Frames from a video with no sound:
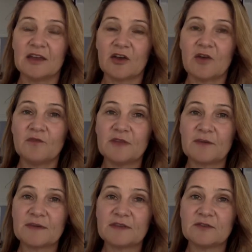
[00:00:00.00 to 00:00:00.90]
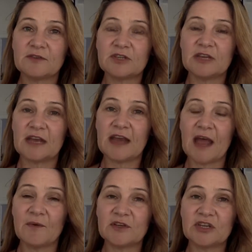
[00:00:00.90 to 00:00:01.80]
conflict resolution and
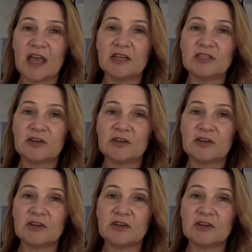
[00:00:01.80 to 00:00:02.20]
how it changed